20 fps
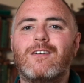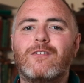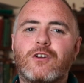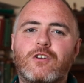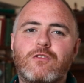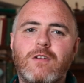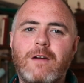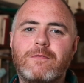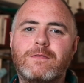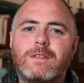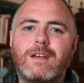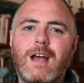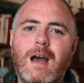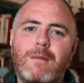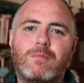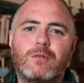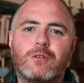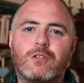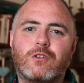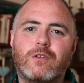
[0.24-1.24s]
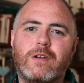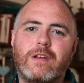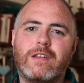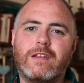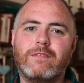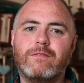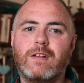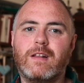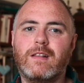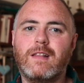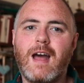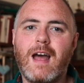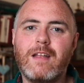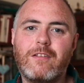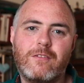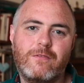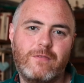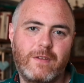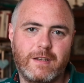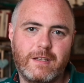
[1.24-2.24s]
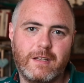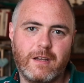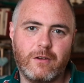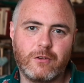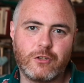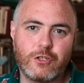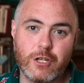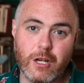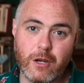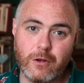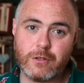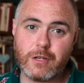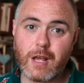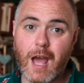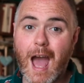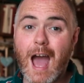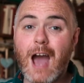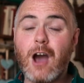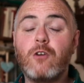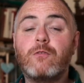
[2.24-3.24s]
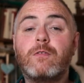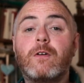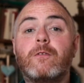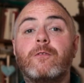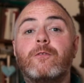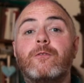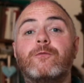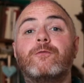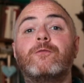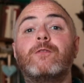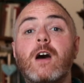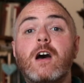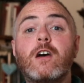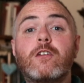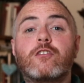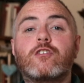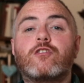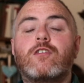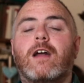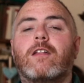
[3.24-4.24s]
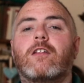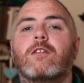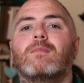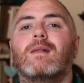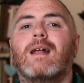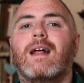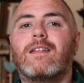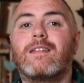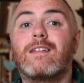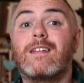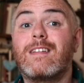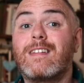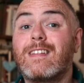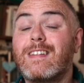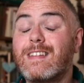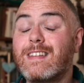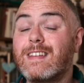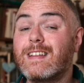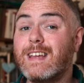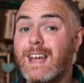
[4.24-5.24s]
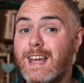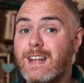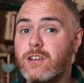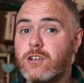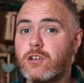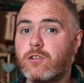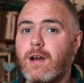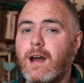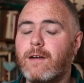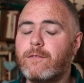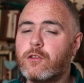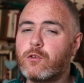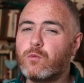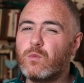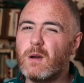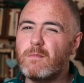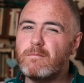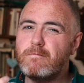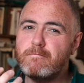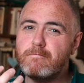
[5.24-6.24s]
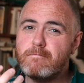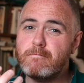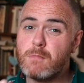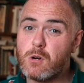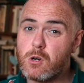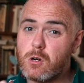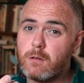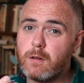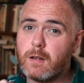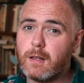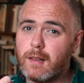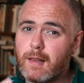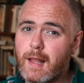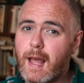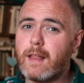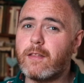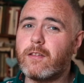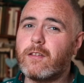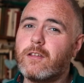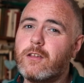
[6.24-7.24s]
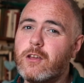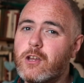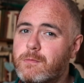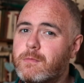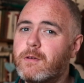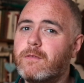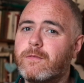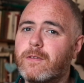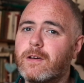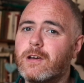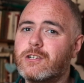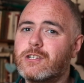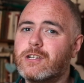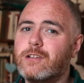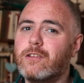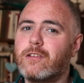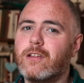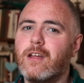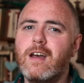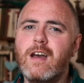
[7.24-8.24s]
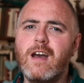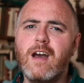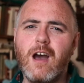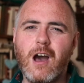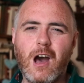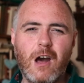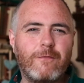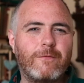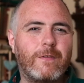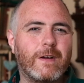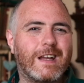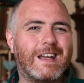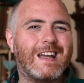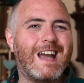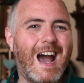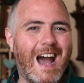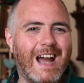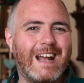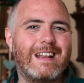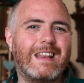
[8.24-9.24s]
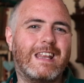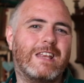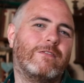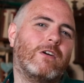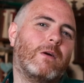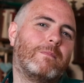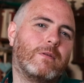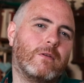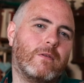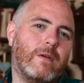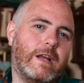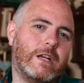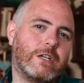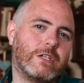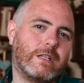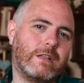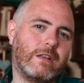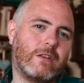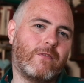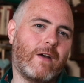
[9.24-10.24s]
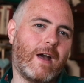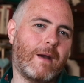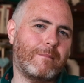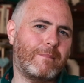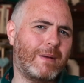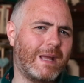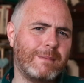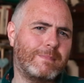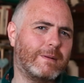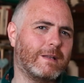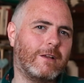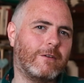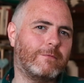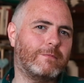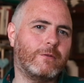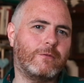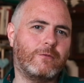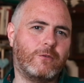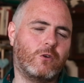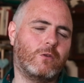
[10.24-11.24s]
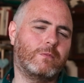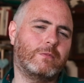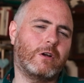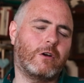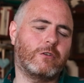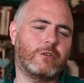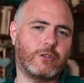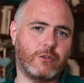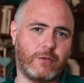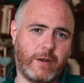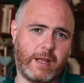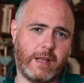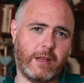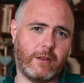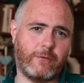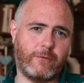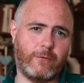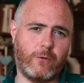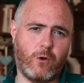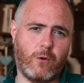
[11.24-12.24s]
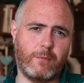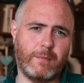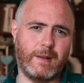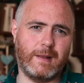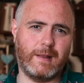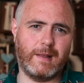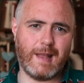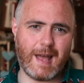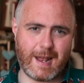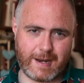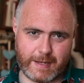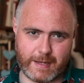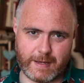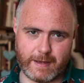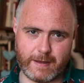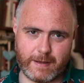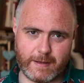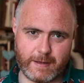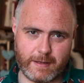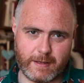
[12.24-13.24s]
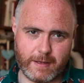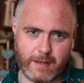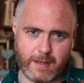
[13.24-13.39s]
The grafted apple trees in the last video showed how the first transplants, skin grafts, were more or less human versions of the kinds of operations that people have performed on trees for millennia.